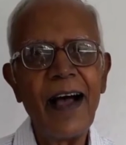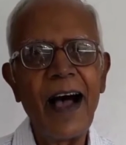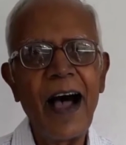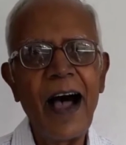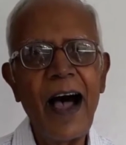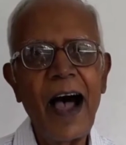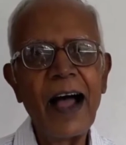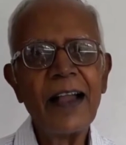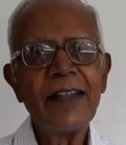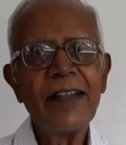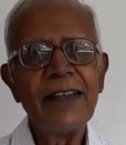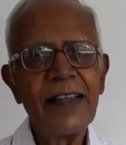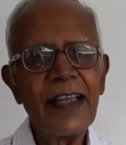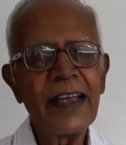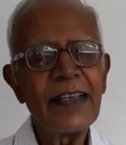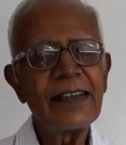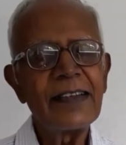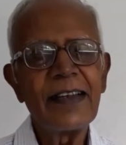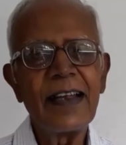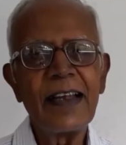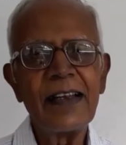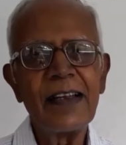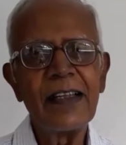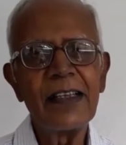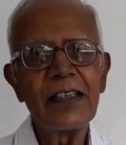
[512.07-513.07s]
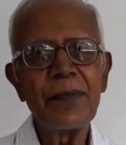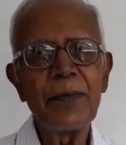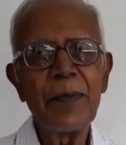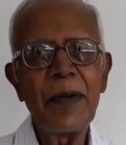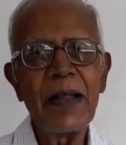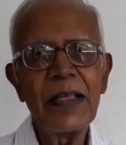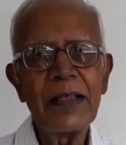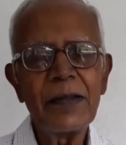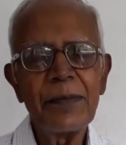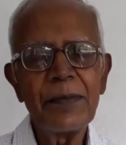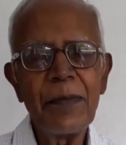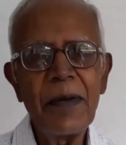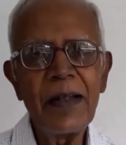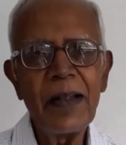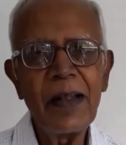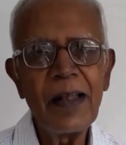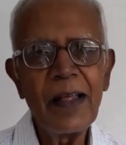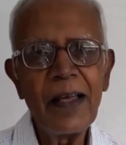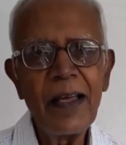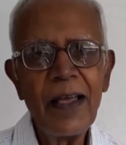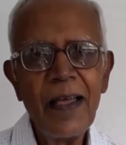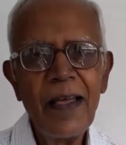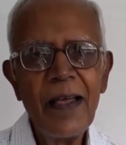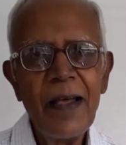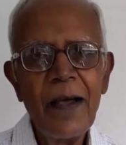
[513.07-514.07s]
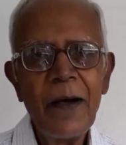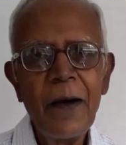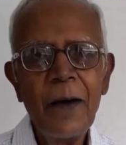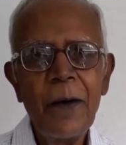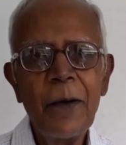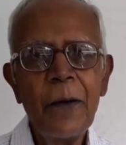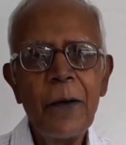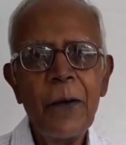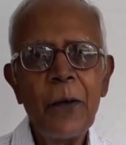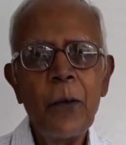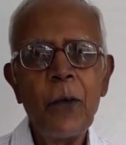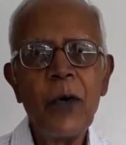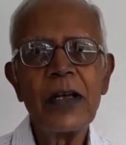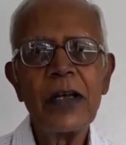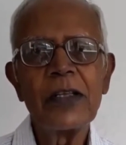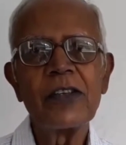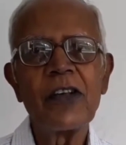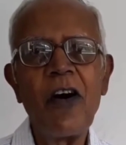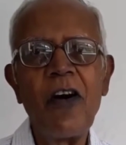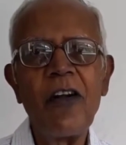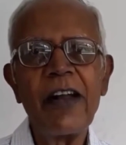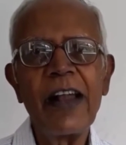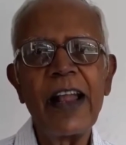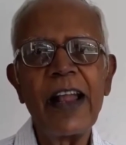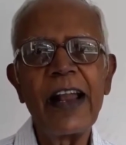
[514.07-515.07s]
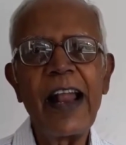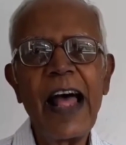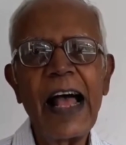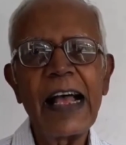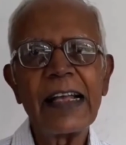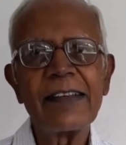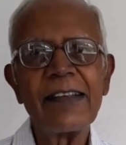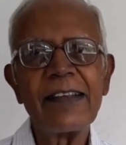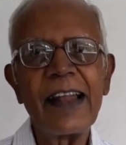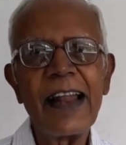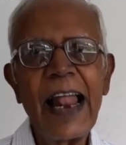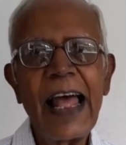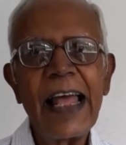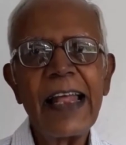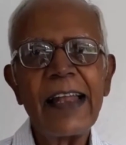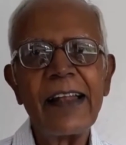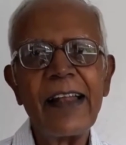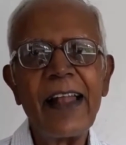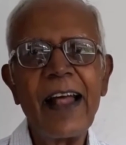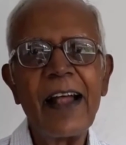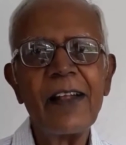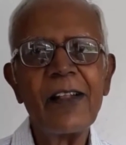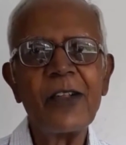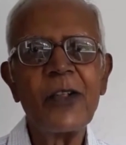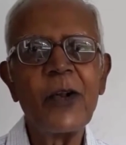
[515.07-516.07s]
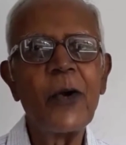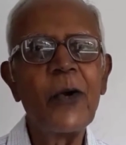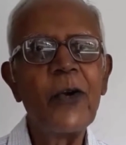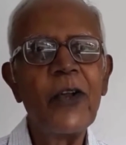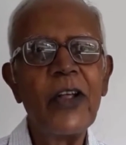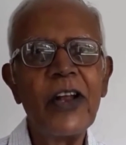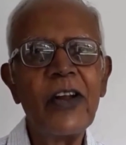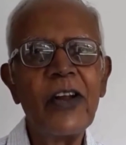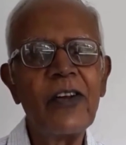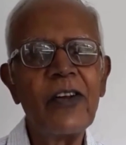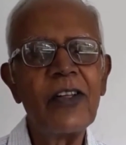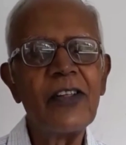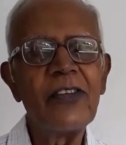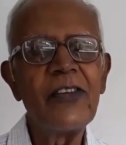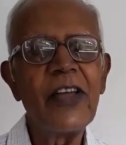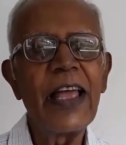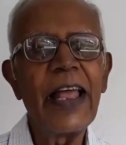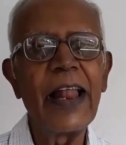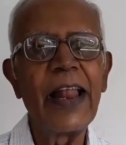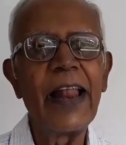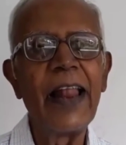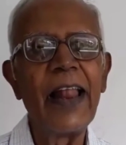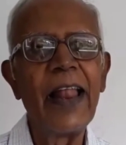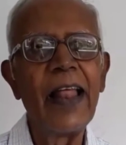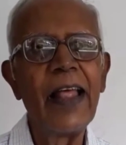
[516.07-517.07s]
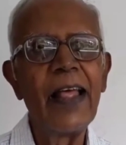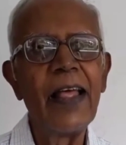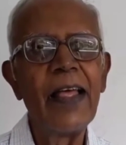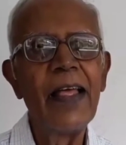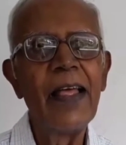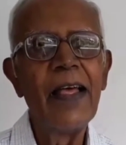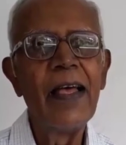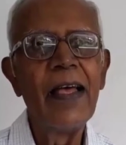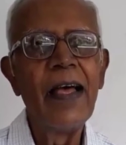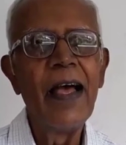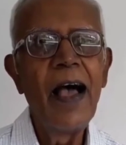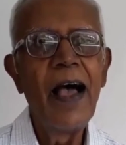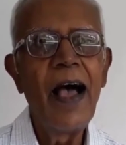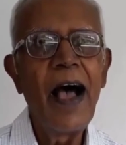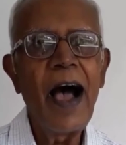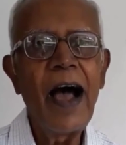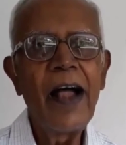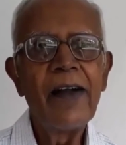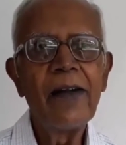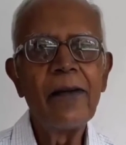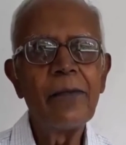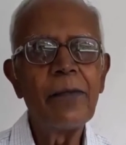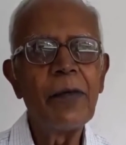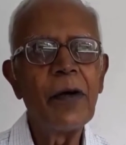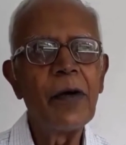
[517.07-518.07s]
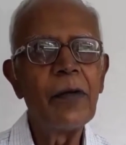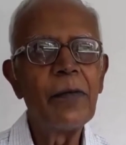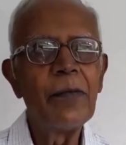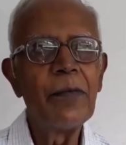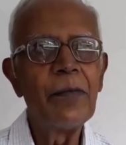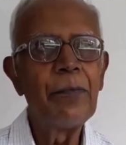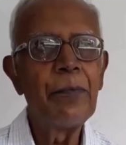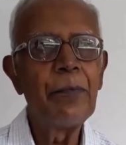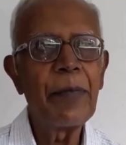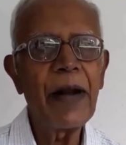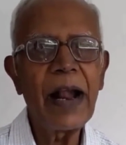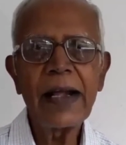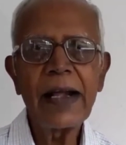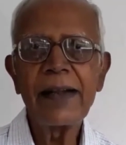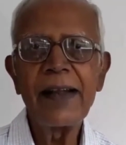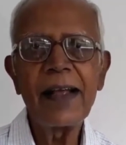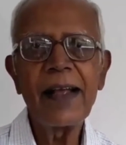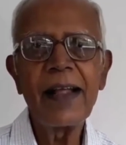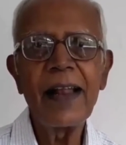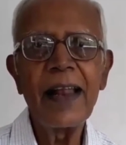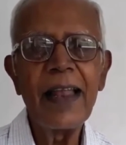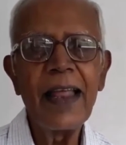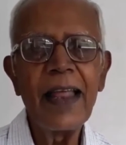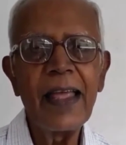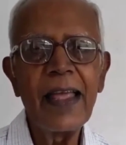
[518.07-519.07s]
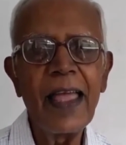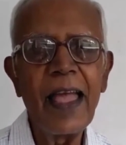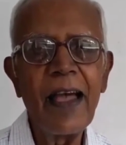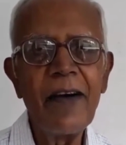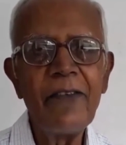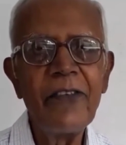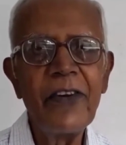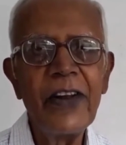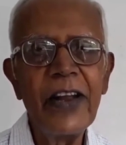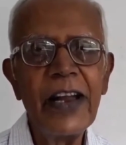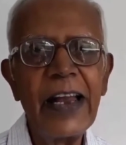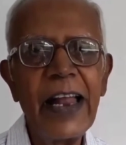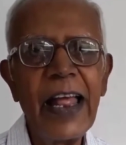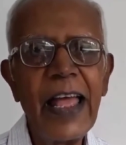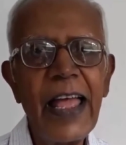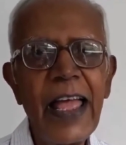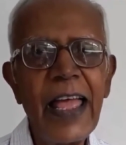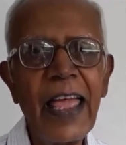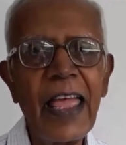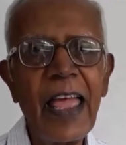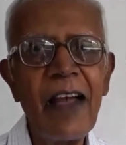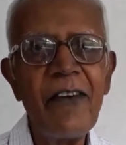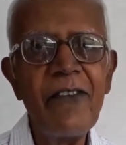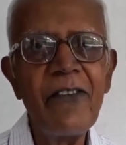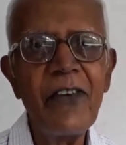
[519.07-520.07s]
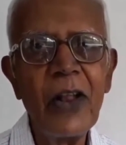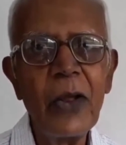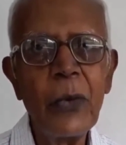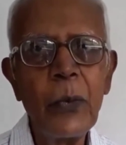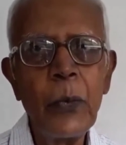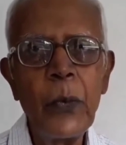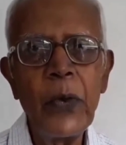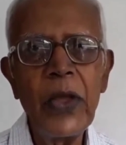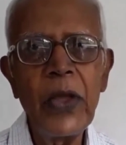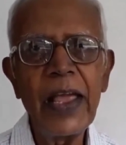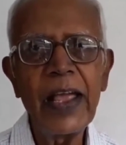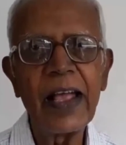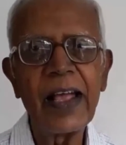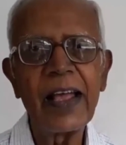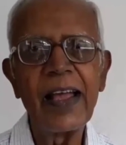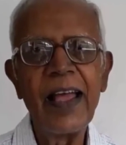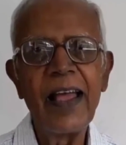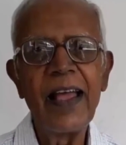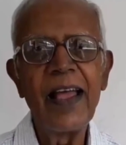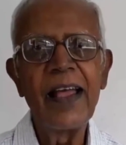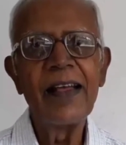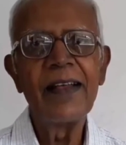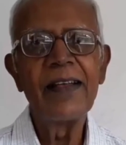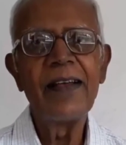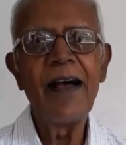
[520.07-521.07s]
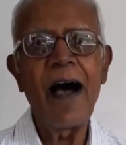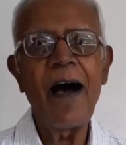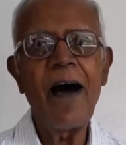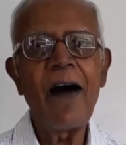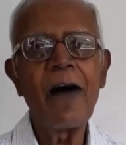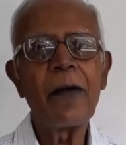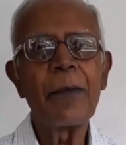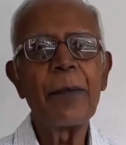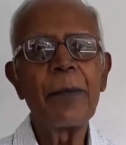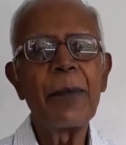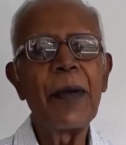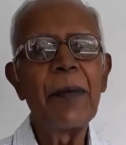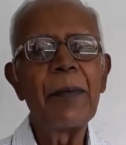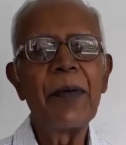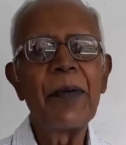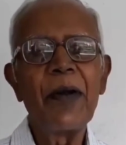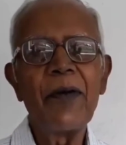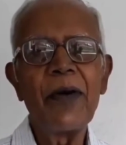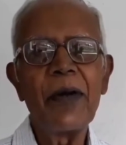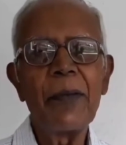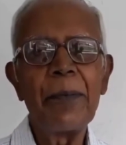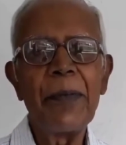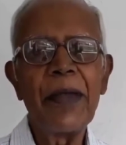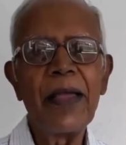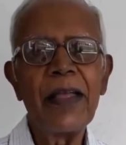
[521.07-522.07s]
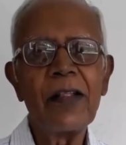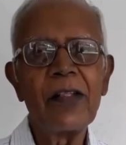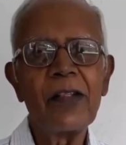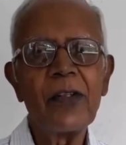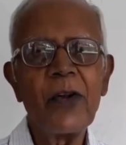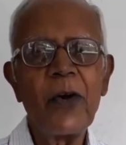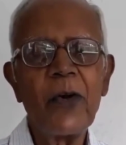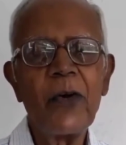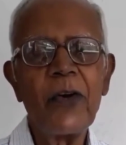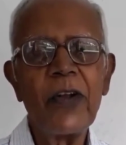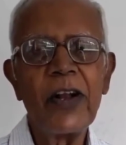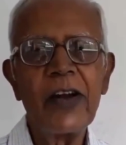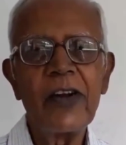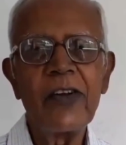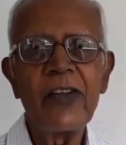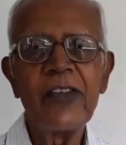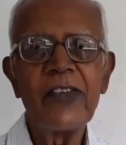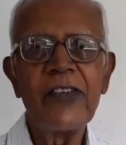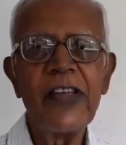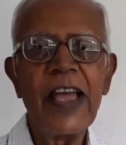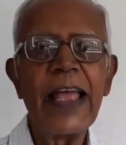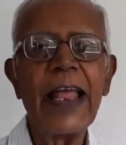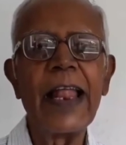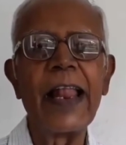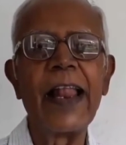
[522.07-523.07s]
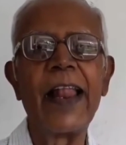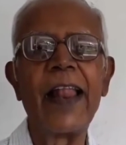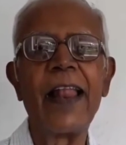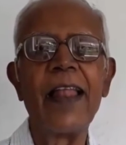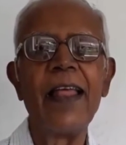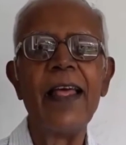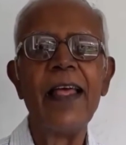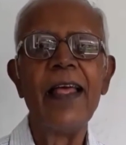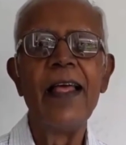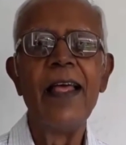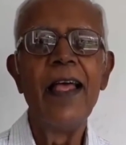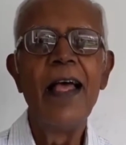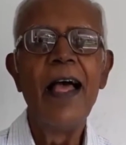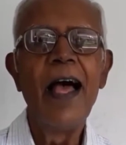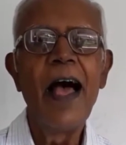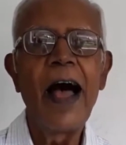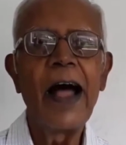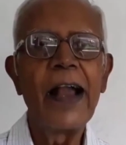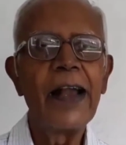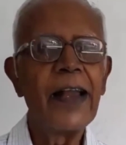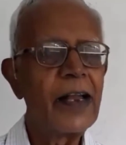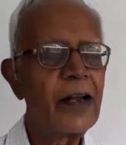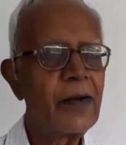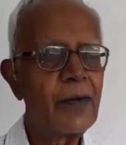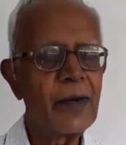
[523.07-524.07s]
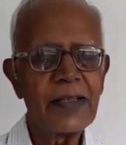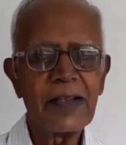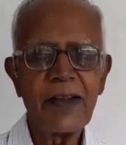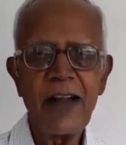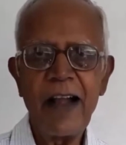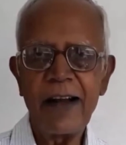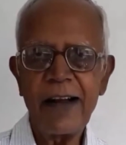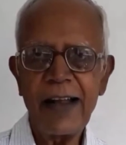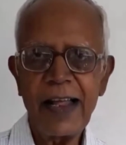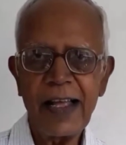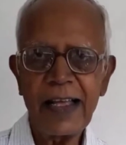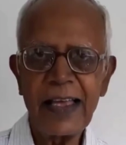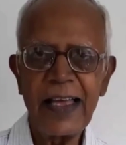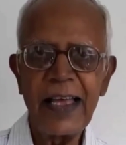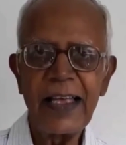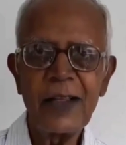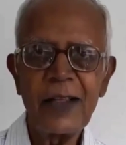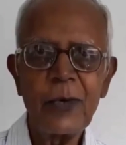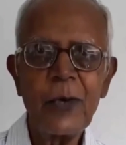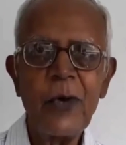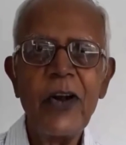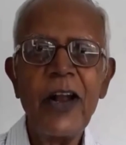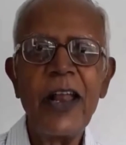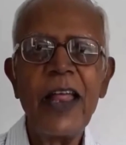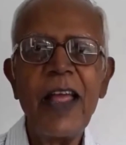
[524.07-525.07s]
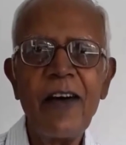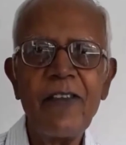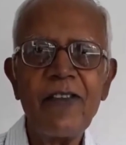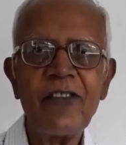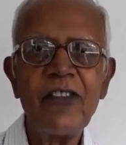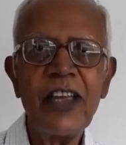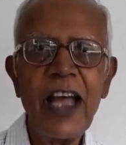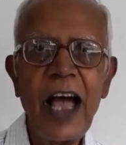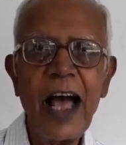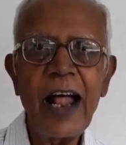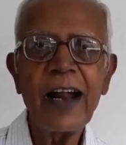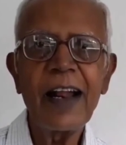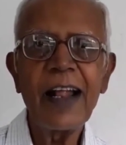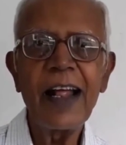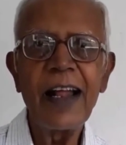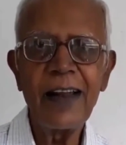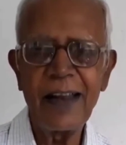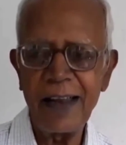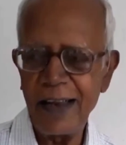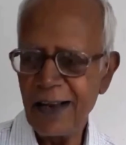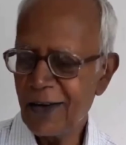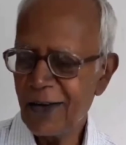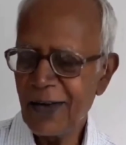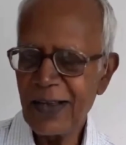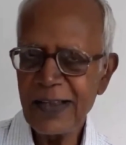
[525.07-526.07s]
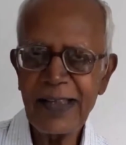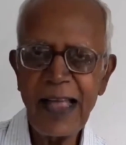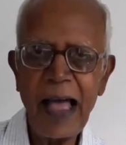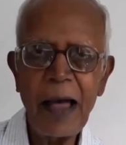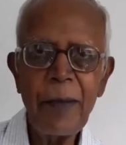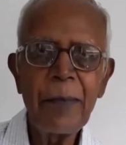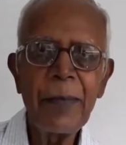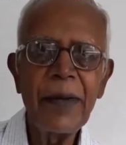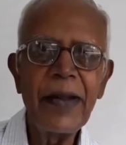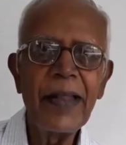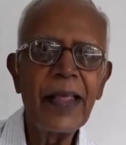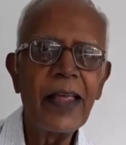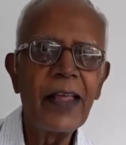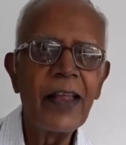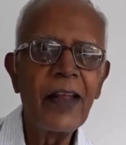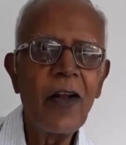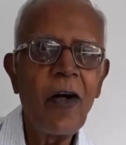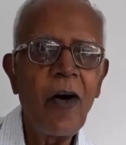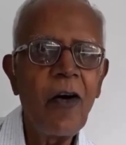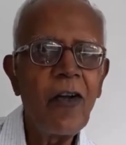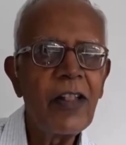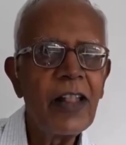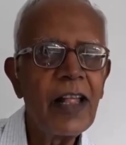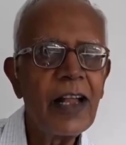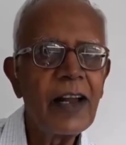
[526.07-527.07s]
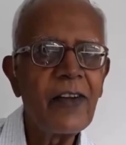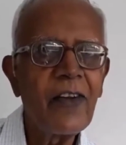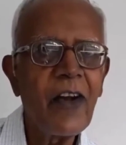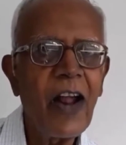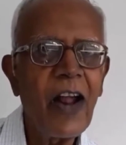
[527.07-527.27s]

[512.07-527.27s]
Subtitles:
unjust displacement was called an Naxalite and thrown into jail. And practically every day, every week, our people were being thrown into jail. And it was not a case only of Jharkhand, it was happening in all the